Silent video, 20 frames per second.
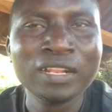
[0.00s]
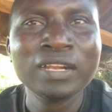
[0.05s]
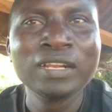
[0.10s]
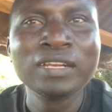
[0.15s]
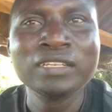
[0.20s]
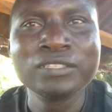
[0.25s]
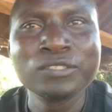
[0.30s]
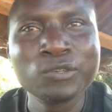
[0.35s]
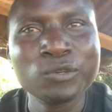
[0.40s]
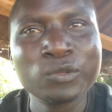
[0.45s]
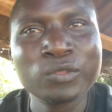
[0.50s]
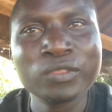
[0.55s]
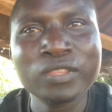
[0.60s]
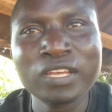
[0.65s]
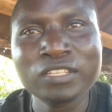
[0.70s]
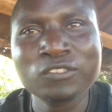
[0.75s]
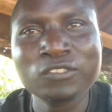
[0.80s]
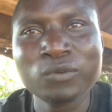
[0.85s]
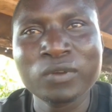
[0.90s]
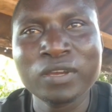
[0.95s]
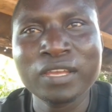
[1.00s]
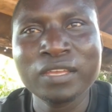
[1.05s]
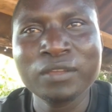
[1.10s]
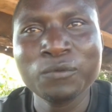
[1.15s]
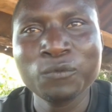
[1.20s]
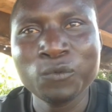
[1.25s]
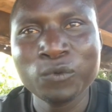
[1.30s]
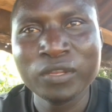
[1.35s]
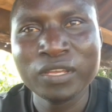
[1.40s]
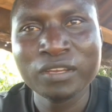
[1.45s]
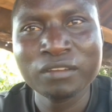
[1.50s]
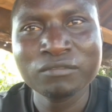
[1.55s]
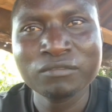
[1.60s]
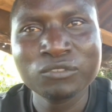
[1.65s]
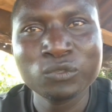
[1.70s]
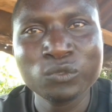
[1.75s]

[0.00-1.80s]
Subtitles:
So that's why we have to